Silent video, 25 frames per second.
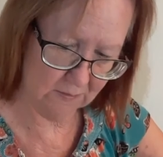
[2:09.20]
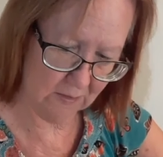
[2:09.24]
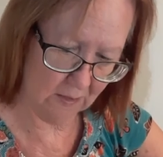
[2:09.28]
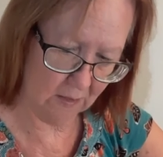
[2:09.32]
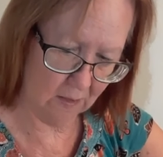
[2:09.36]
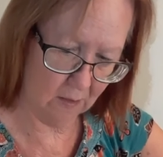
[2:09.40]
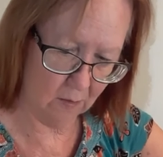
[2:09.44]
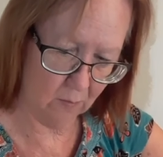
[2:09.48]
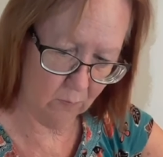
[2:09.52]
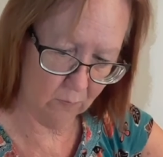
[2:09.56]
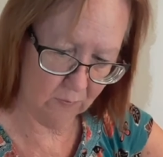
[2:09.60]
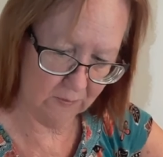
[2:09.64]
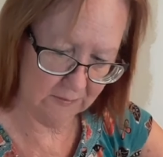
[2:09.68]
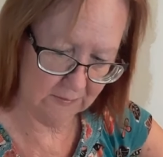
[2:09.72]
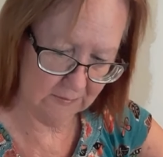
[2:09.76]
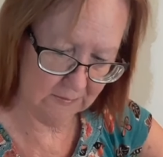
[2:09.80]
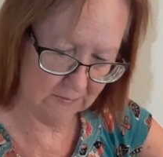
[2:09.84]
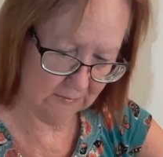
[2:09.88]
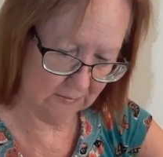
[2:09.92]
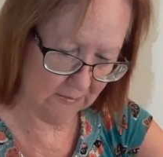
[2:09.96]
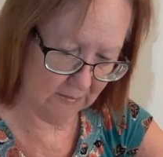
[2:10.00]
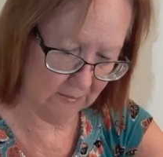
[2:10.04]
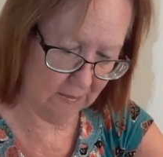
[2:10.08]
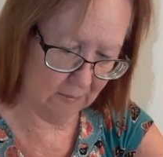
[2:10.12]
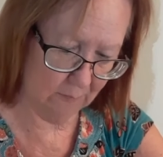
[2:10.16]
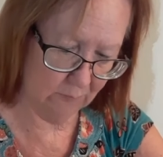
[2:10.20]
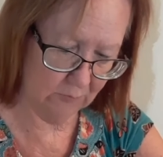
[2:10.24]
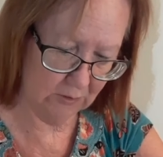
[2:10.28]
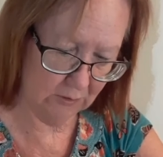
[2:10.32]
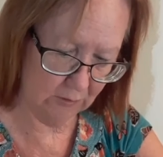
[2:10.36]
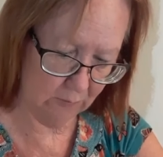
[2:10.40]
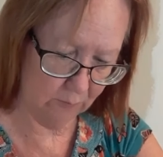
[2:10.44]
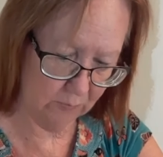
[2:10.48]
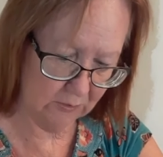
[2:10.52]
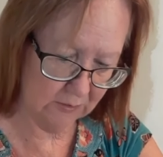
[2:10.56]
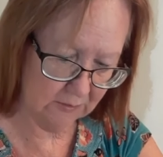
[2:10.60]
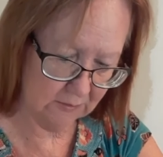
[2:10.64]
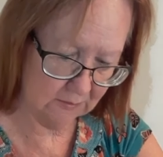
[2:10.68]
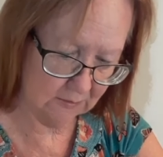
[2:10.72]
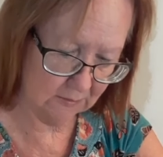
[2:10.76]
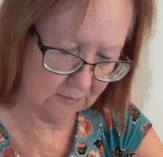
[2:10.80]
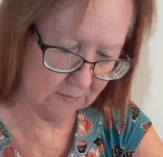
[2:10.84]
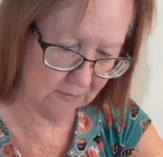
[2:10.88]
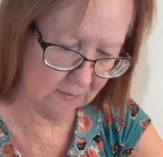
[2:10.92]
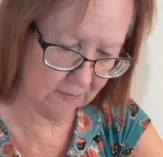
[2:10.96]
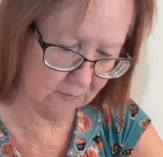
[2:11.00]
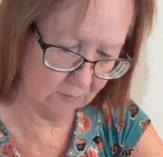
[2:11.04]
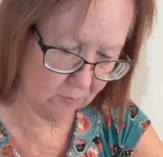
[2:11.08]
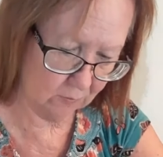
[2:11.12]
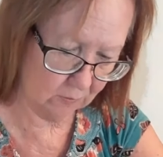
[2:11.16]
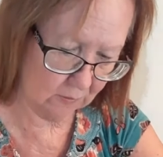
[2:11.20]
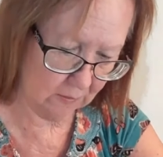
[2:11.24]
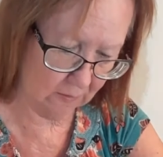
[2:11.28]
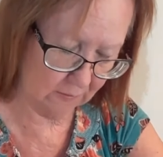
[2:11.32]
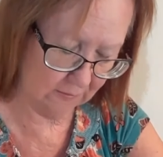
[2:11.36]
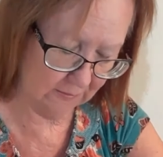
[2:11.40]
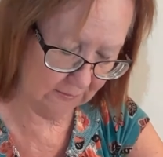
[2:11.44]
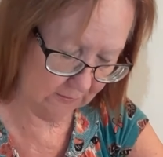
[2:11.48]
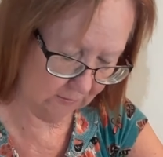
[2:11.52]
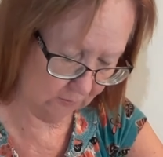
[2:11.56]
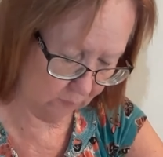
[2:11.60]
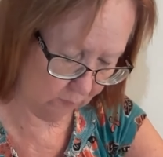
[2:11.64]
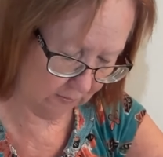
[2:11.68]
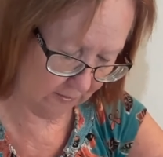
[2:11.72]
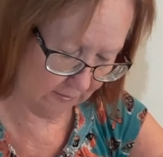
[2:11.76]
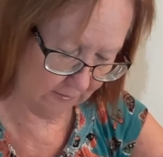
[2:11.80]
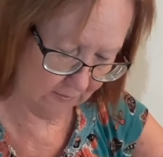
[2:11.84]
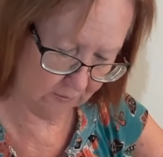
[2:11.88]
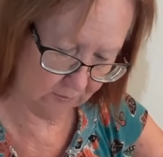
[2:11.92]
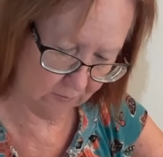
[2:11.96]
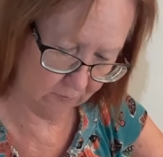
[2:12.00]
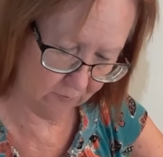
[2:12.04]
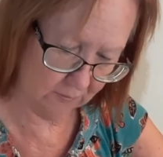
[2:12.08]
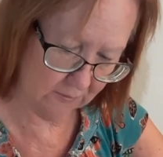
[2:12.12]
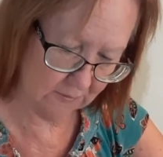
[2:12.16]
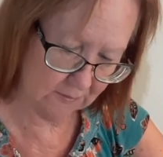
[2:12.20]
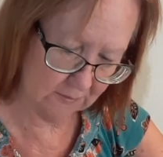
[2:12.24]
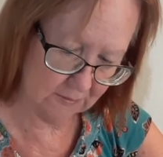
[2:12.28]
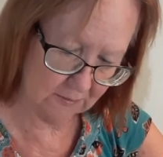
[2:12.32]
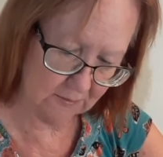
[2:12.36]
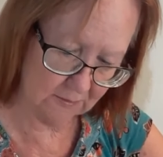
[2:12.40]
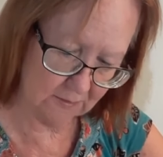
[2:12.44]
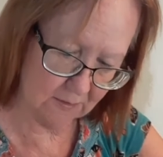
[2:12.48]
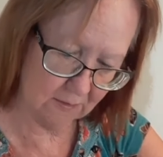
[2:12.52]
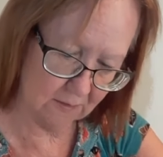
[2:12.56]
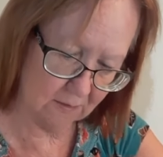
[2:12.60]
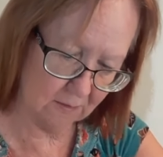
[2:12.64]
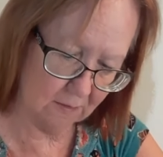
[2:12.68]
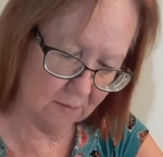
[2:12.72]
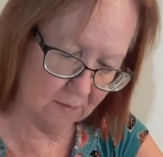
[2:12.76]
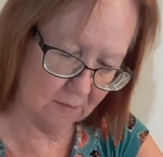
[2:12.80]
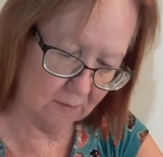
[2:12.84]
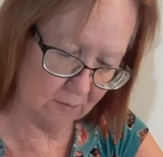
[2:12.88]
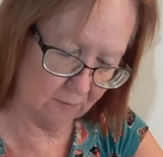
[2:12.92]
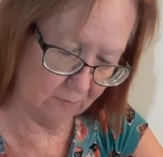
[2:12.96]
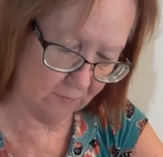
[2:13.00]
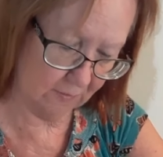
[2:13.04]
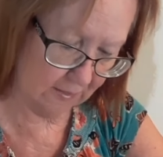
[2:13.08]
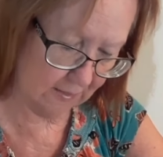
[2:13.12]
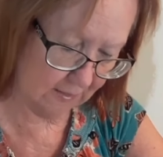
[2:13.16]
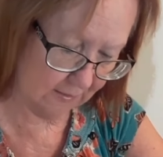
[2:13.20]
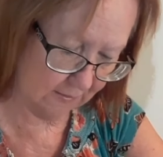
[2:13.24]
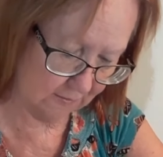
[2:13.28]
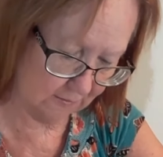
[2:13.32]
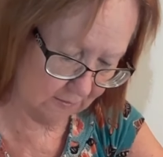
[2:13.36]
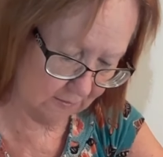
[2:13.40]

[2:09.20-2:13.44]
I always said I'm too busy, or I need to wait till this is done or that is